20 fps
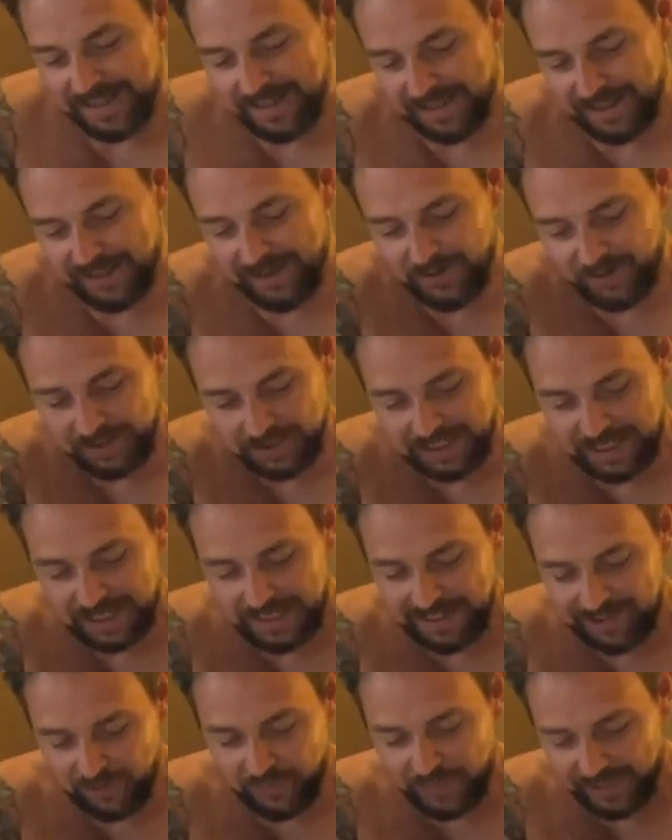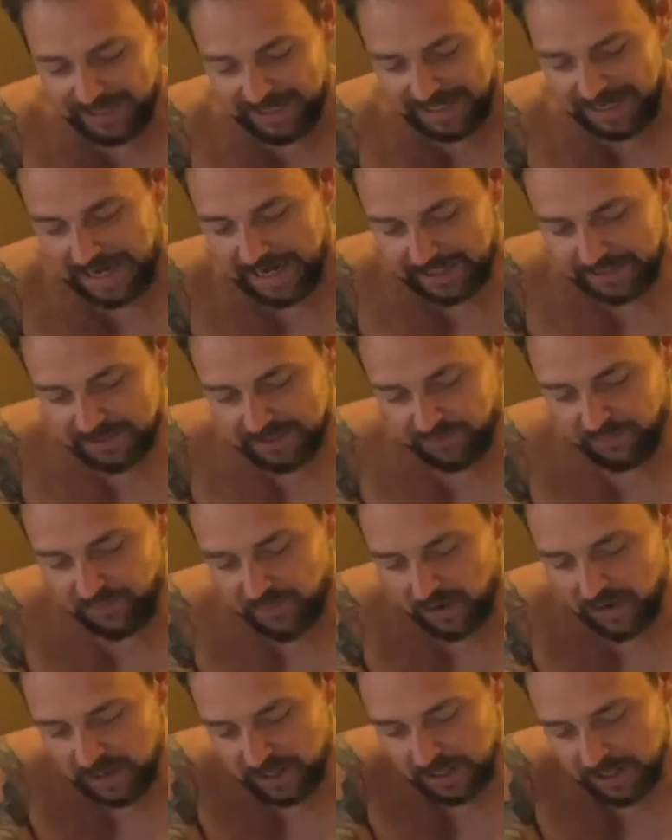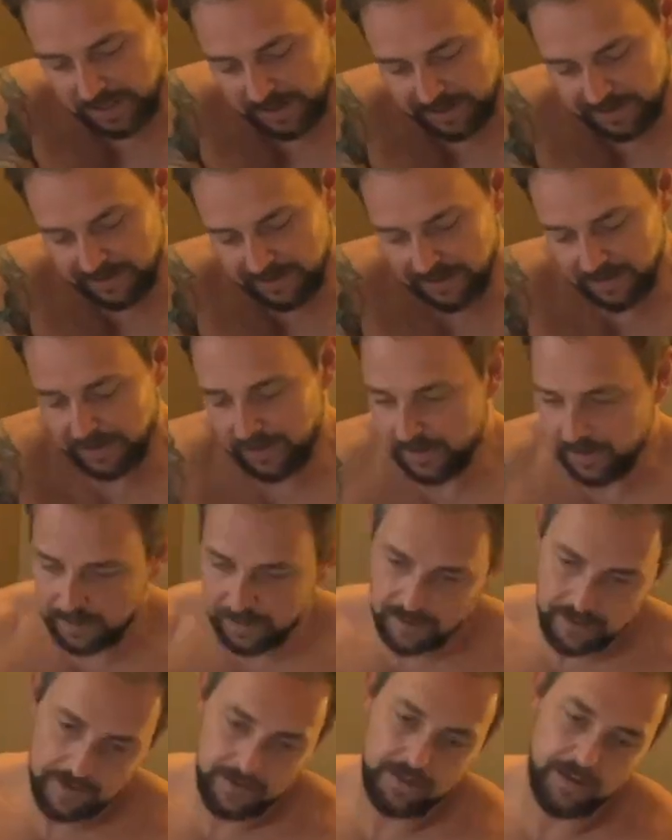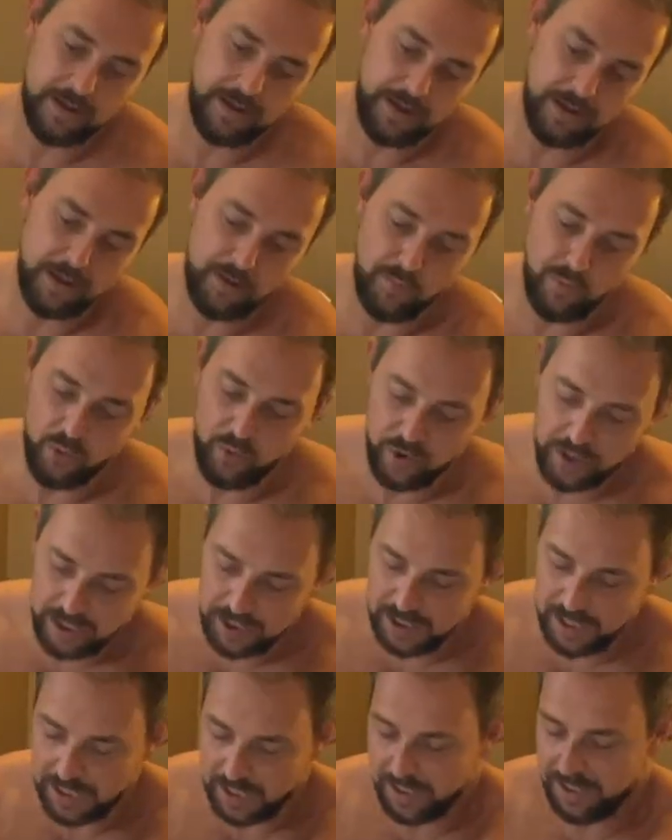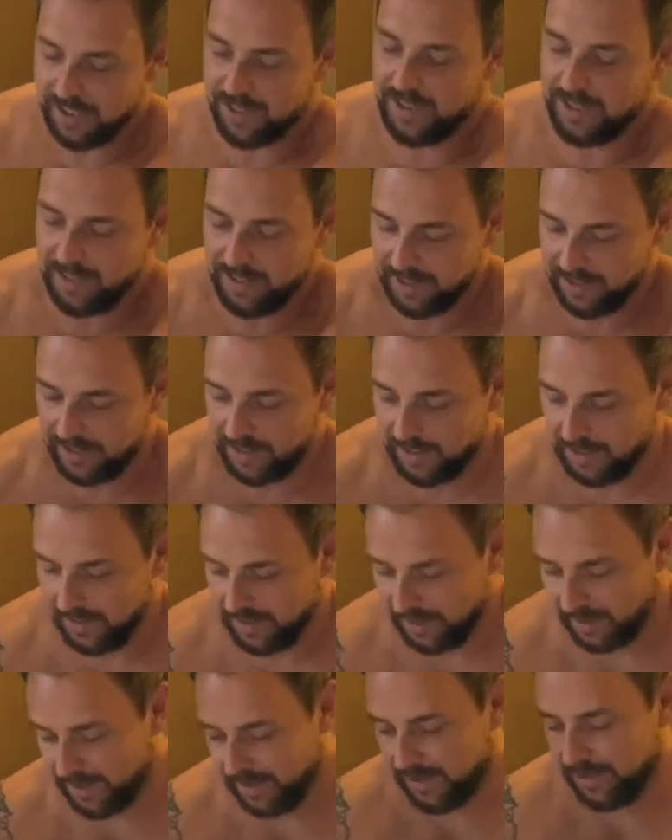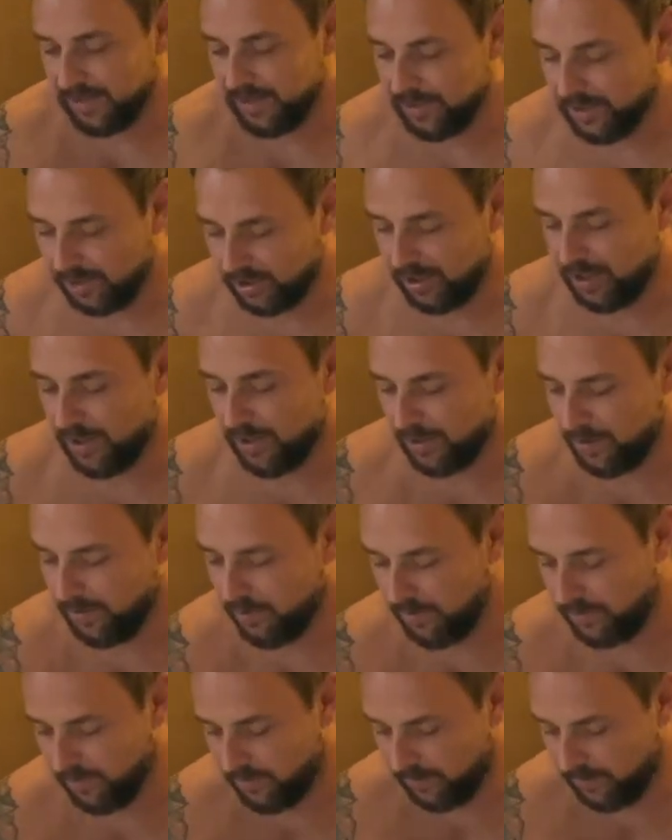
They always get a little bit active in the morning. So,